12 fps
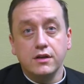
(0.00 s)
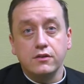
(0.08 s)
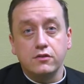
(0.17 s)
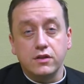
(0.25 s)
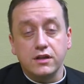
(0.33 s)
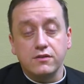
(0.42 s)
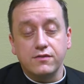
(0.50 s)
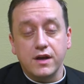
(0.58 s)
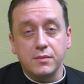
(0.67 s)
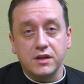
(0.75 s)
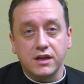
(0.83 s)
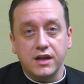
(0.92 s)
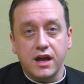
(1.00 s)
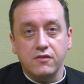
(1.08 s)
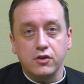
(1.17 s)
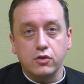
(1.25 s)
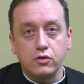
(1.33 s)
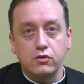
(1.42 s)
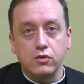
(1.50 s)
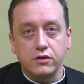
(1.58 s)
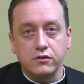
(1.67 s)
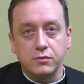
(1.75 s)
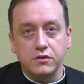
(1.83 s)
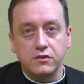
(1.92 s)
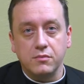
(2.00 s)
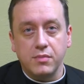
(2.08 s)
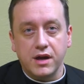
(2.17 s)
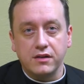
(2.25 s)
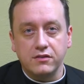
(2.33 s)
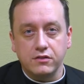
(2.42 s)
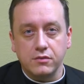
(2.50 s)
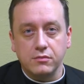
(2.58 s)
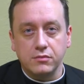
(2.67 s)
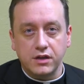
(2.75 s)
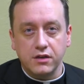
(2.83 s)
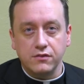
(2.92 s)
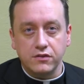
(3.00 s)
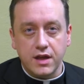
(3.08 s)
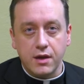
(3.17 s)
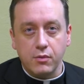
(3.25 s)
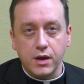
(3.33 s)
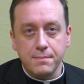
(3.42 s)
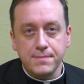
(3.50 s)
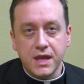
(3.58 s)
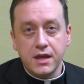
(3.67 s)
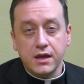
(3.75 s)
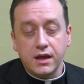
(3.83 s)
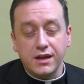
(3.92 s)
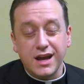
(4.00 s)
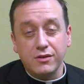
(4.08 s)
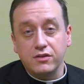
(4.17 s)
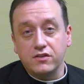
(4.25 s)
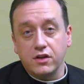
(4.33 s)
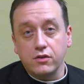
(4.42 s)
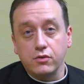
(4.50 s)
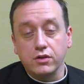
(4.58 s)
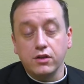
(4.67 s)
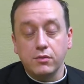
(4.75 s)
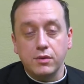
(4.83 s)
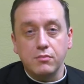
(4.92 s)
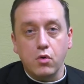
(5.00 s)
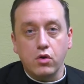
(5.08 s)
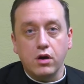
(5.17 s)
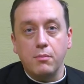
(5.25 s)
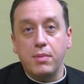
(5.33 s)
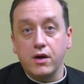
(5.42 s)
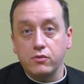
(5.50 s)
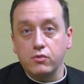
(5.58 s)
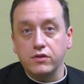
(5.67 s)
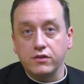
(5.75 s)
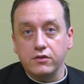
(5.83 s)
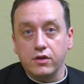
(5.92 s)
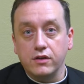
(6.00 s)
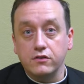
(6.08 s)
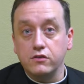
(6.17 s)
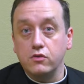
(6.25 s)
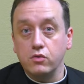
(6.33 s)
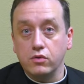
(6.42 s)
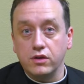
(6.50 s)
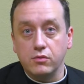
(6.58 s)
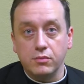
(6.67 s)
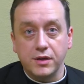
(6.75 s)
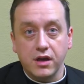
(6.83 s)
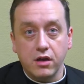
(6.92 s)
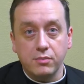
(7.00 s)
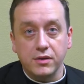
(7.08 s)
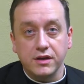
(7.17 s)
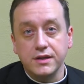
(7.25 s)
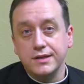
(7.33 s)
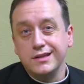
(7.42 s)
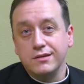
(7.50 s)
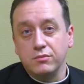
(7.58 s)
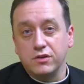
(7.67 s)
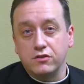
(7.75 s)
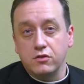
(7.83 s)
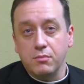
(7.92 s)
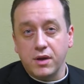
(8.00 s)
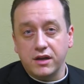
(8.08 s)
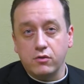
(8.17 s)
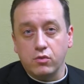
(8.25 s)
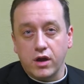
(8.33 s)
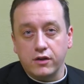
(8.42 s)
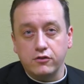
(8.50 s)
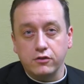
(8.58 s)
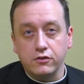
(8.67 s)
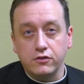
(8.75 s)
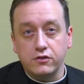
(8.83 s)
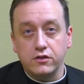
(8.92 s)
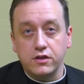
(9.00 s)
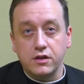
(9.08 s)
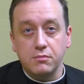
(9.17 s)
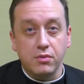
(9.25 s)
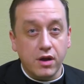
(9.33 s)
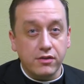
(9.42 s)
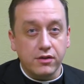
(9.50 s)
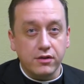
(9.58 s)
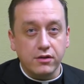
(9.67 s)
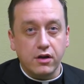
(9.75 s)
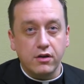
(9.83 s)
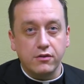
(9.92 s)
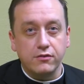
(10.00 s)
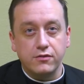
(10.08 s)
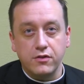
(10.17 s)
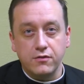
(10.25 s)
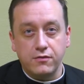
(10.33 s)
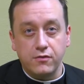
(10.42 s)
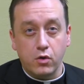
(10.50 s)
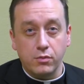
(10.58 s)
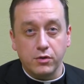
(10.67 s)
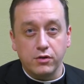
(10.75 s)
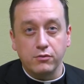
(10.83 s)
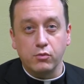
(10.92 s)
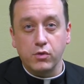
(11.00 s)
so that the family can have a good Christmas and buy some gifts that way. And now to tell you a little bit more about Risen Christ School that will be helping, Mr. Mike Rogers, the brother of the former